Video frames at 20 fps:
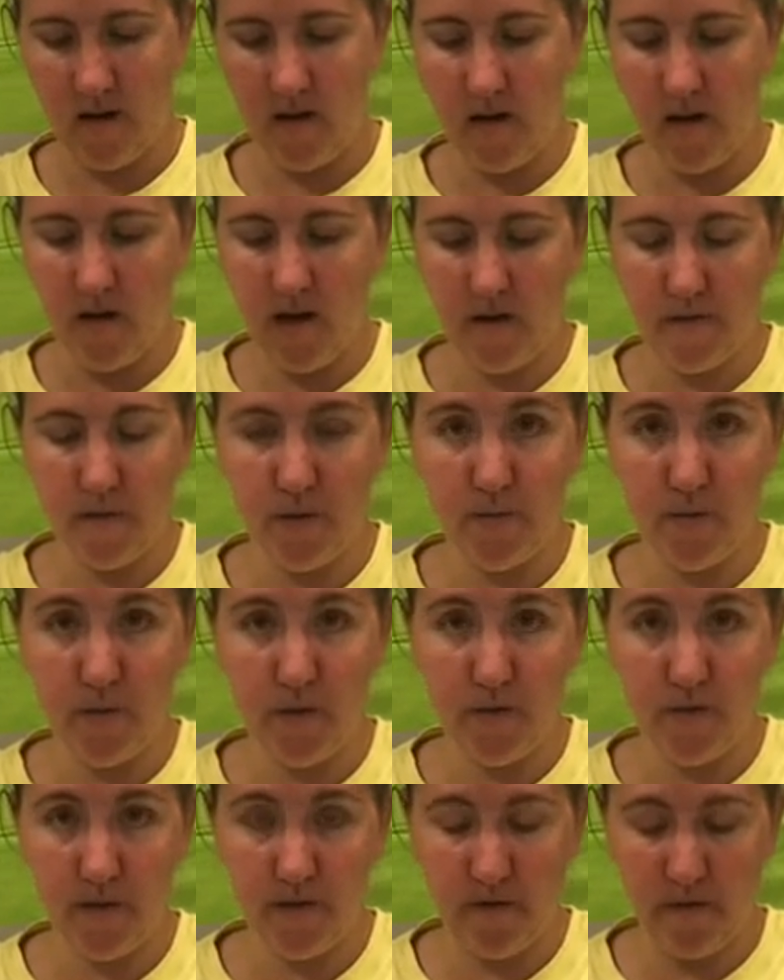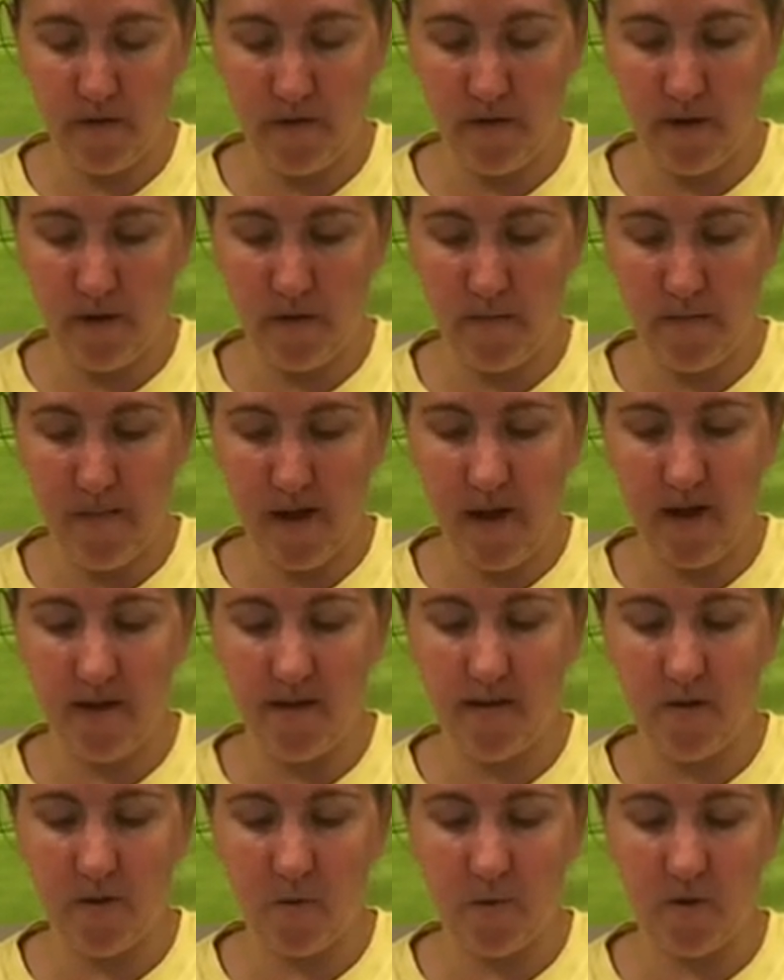and remove it from the
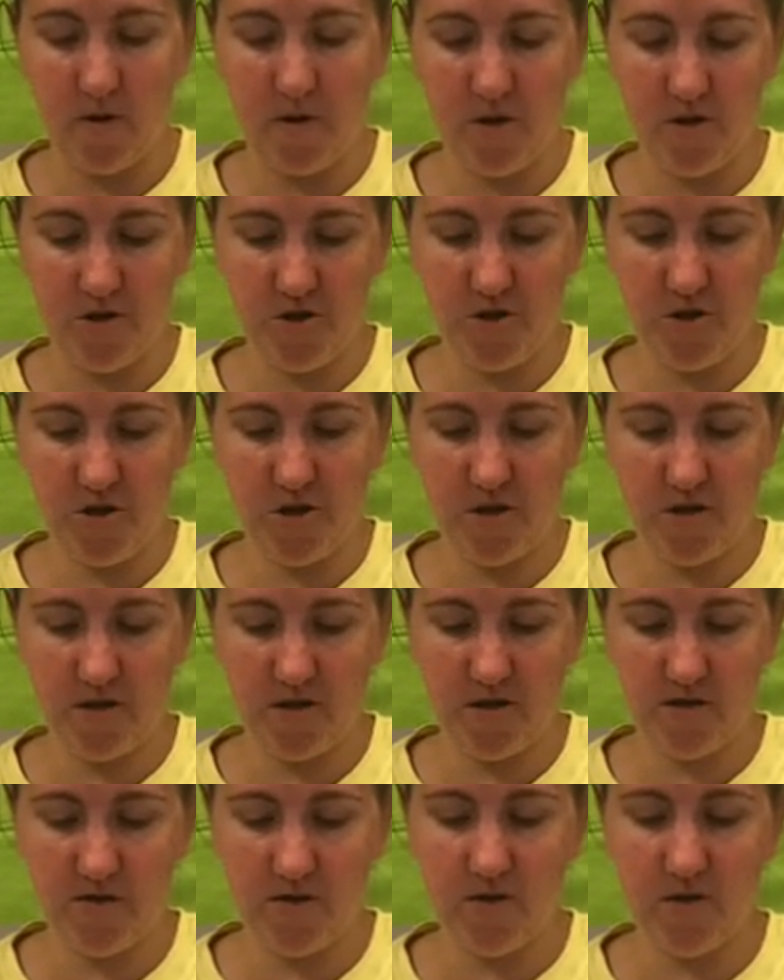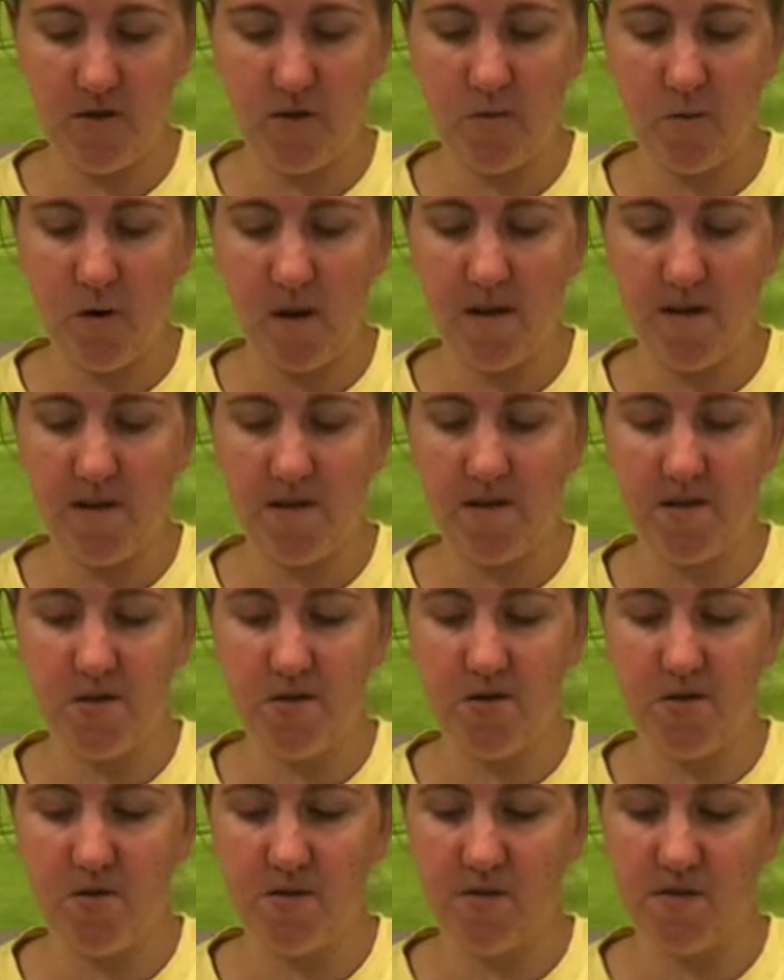orange. So you want it
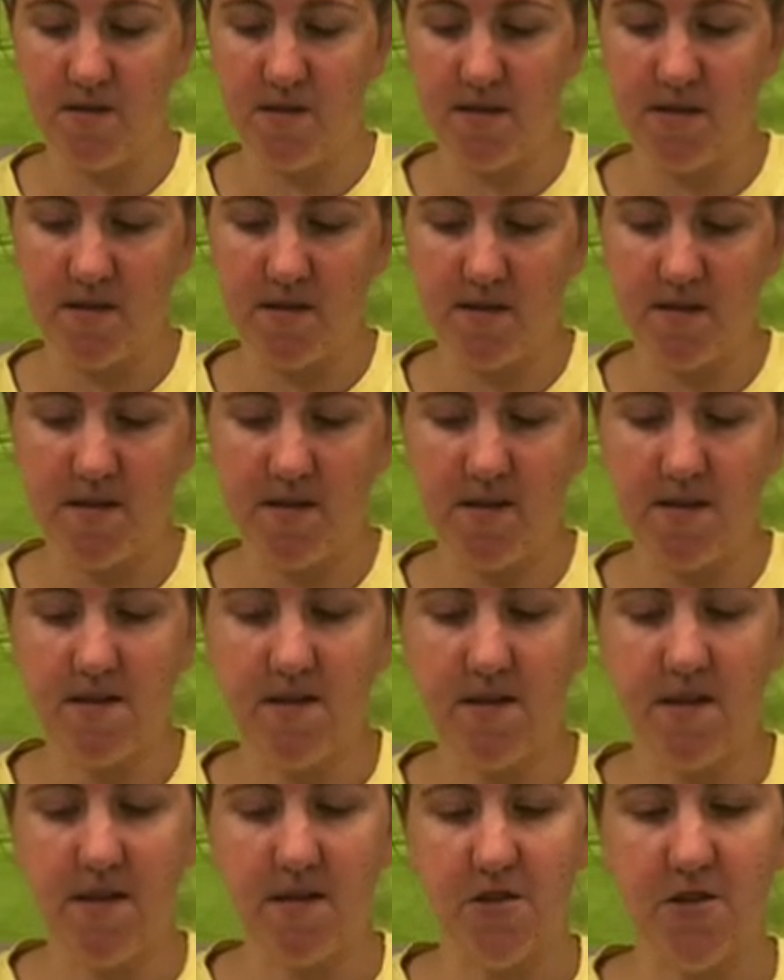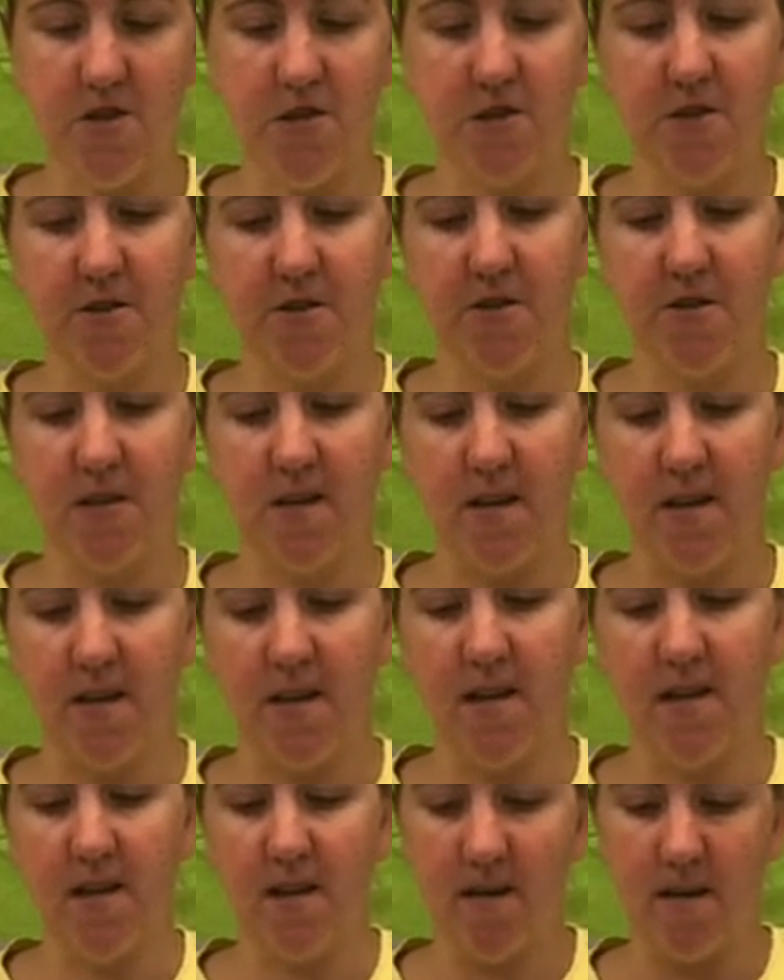to still stick to your grid
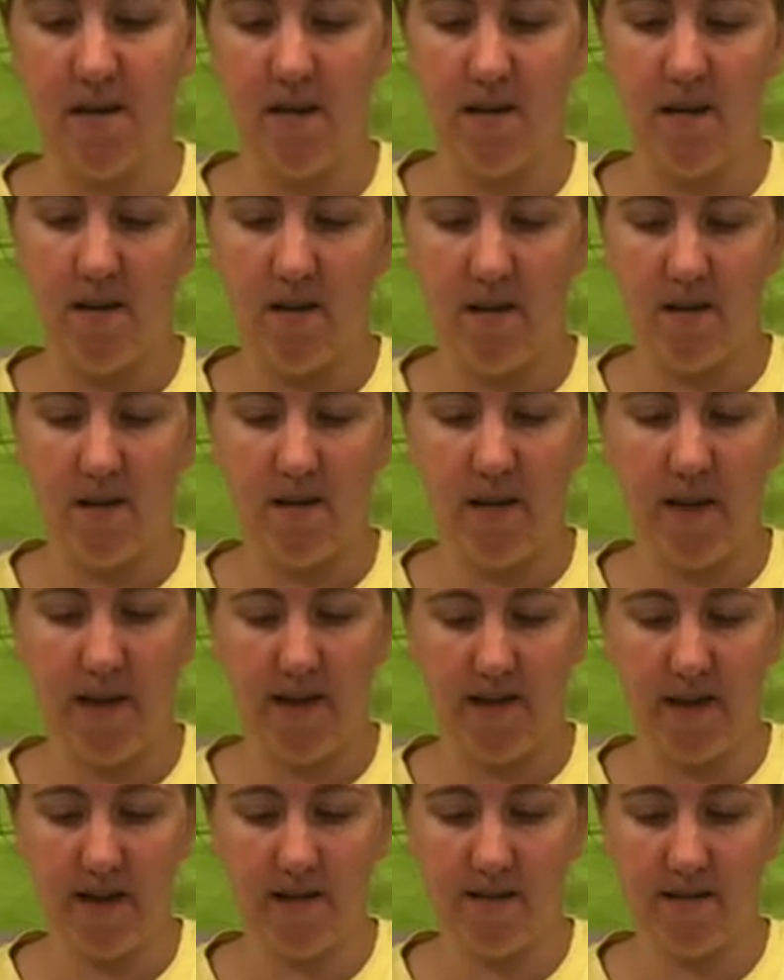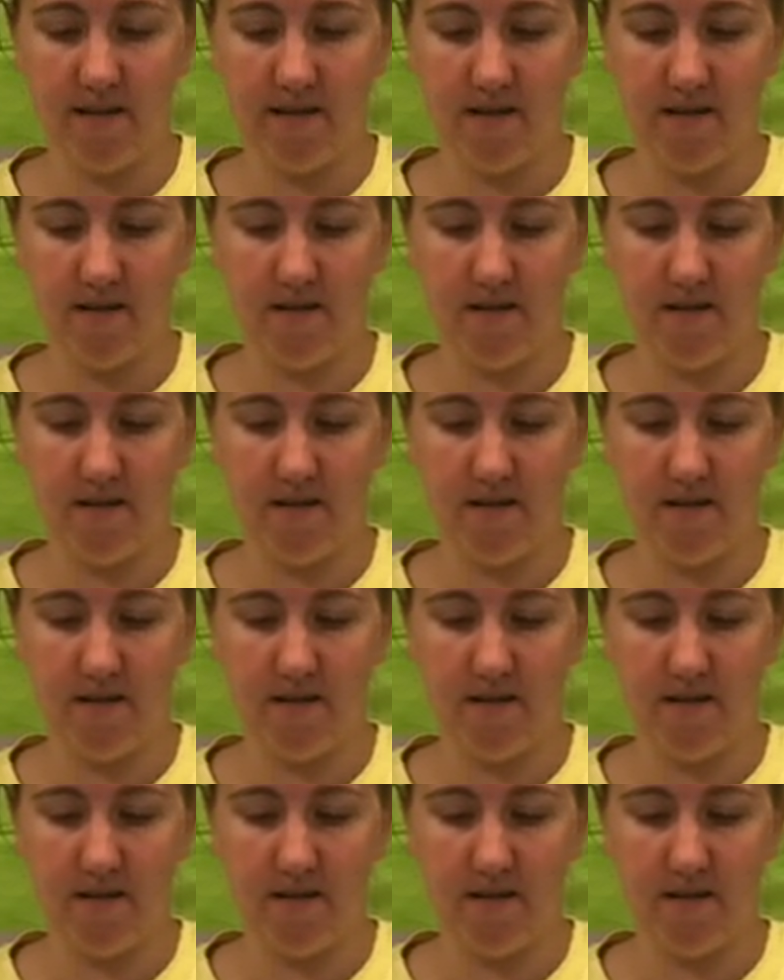like this.